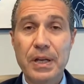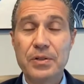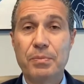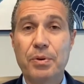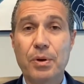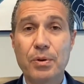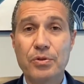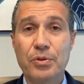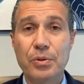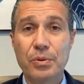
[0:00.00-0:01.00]
as
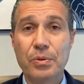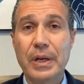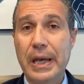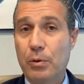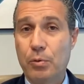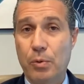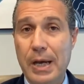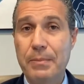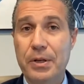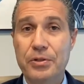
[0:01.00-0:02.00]
opposed to a
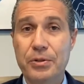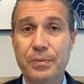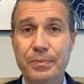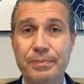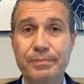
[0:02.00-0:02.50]
crime issue.